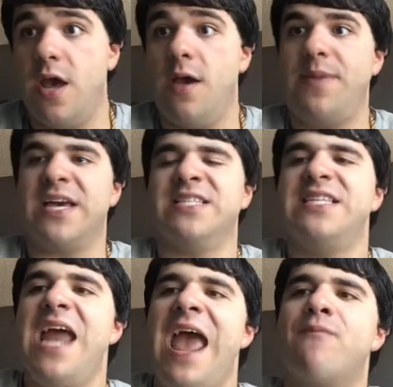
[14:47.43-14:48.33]

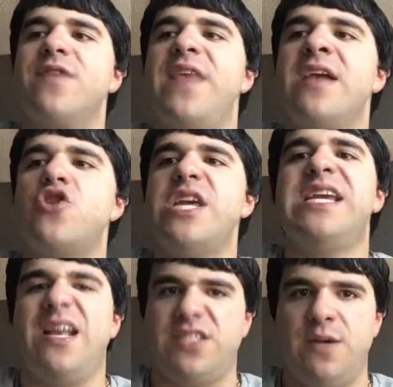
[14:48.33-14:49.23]
Because everything she
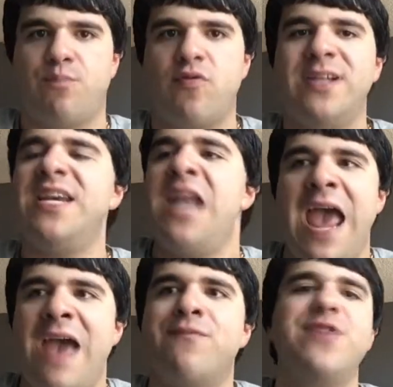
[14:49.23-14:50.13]
gets in prison,
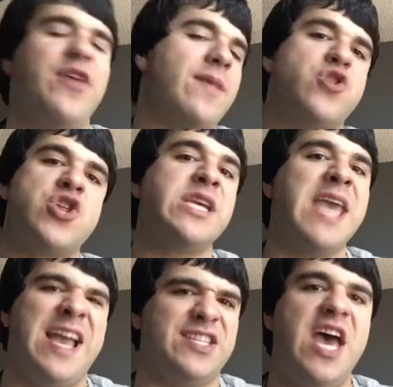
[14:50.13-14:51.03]
everything that she
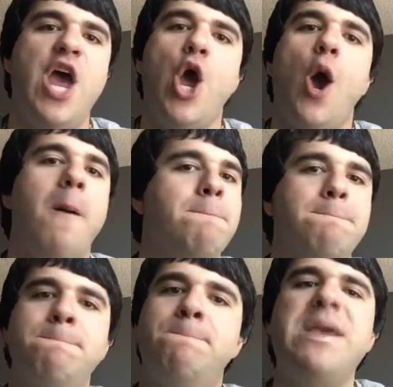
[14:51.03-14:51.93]
gets
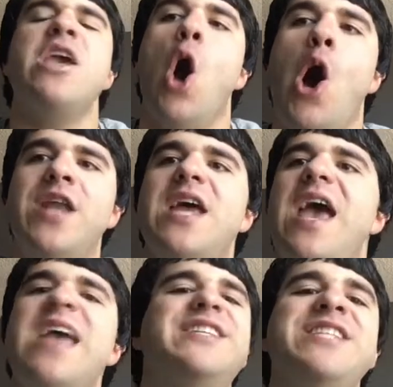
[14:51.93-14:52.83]
beyond
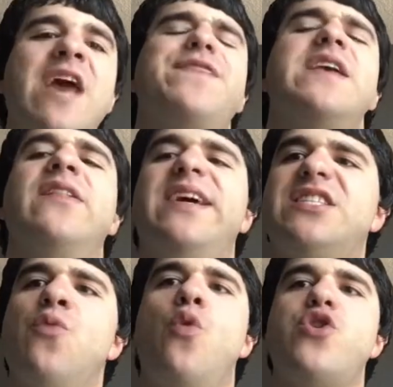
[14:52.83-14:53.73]
is nothing less
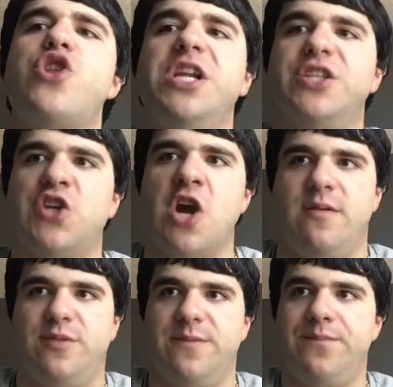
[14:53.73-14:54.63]
than what she
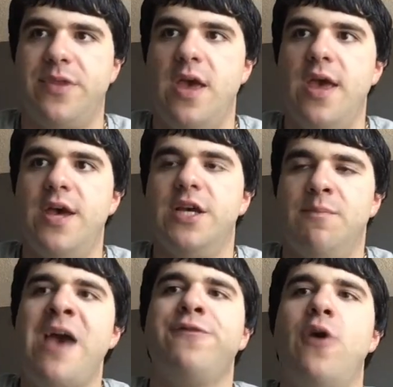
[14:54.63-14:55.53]
deserves.
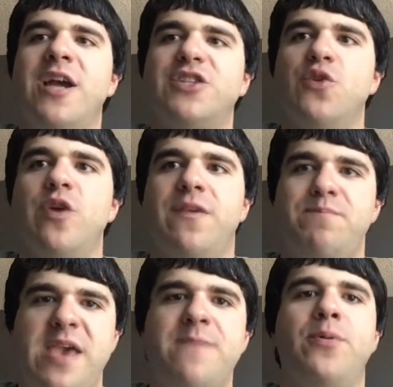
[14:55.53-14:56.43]
My thoughts are with the
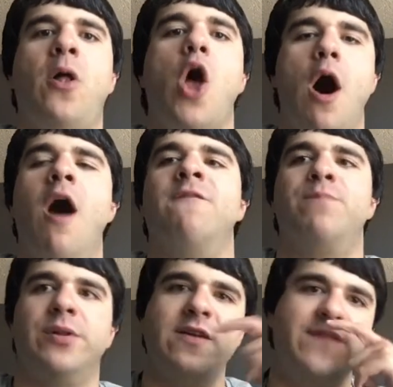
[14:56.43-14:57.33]
people of
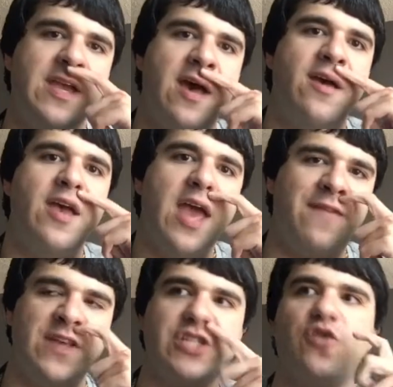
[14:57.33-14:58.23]
Bolivia
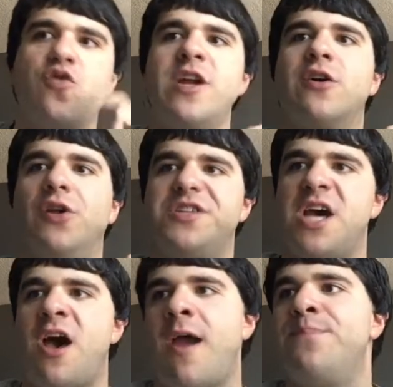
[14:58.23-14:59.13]
at this critical
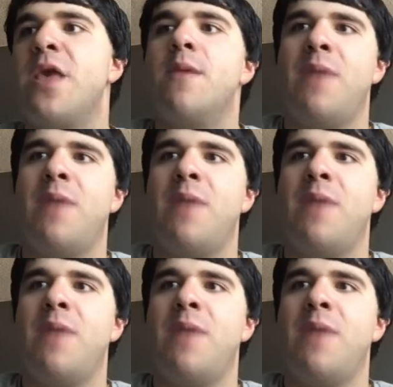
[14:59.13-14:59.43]
time.